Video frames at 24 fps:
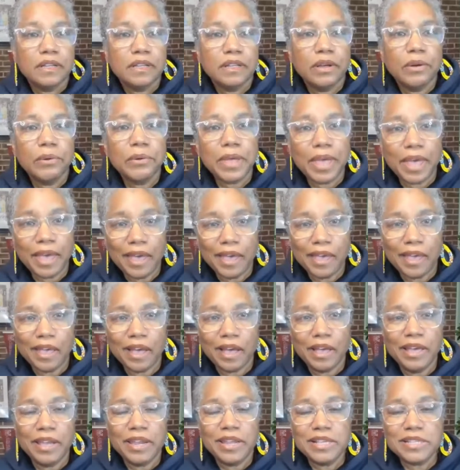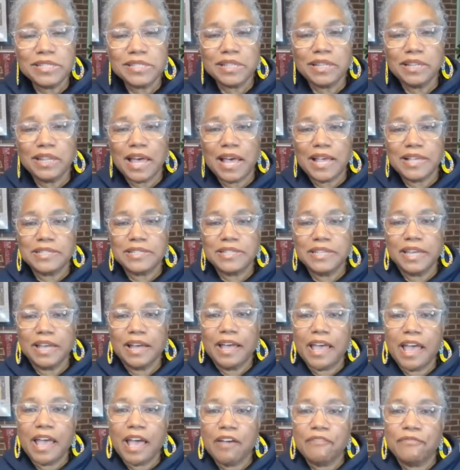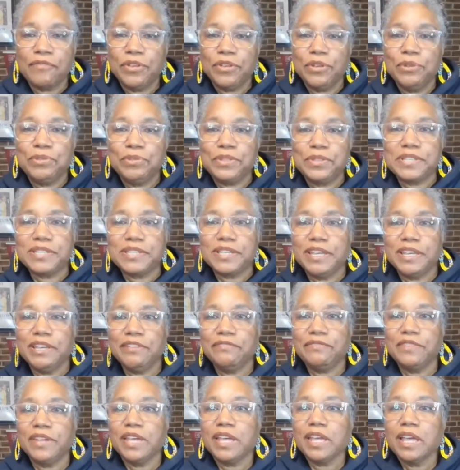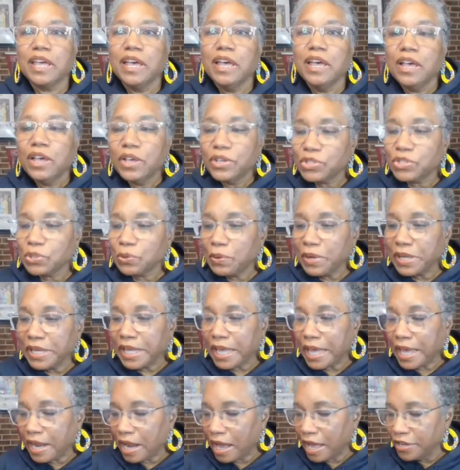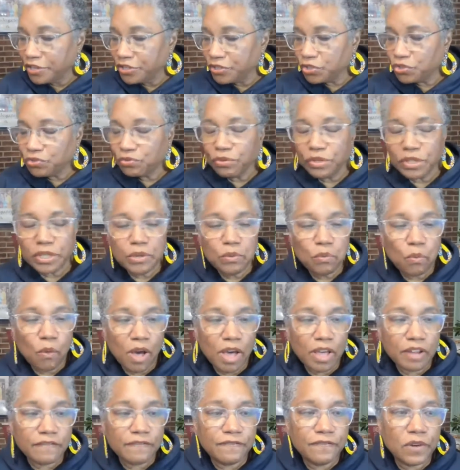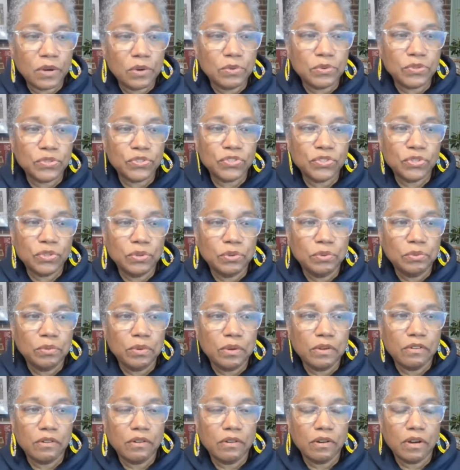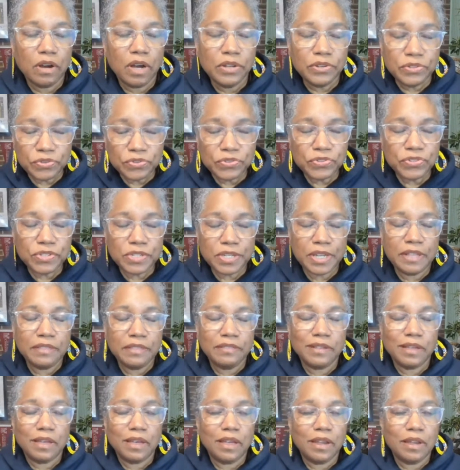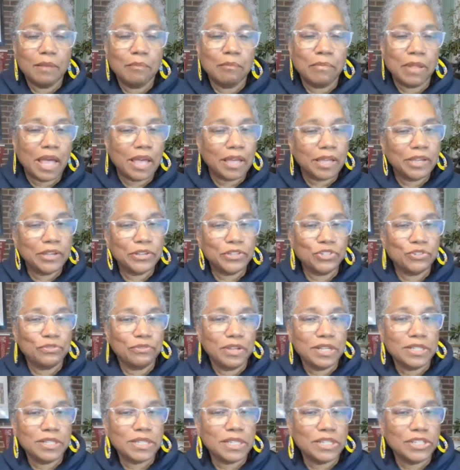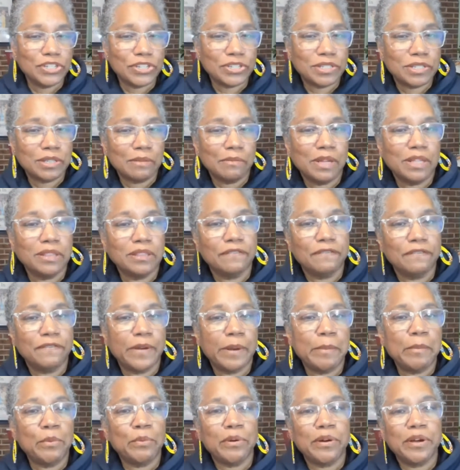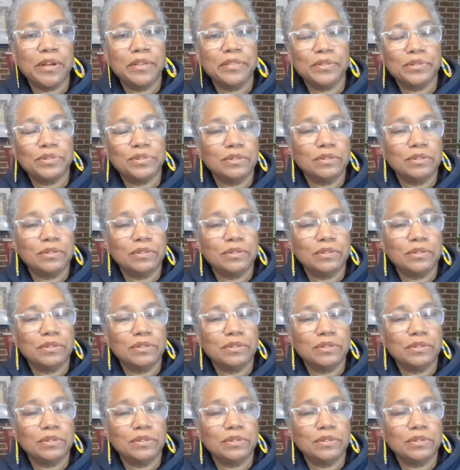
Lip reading: Okay, it is the last thing I have for you this evening. So again, I just really want folks to understand that Black History isn't just the month of February,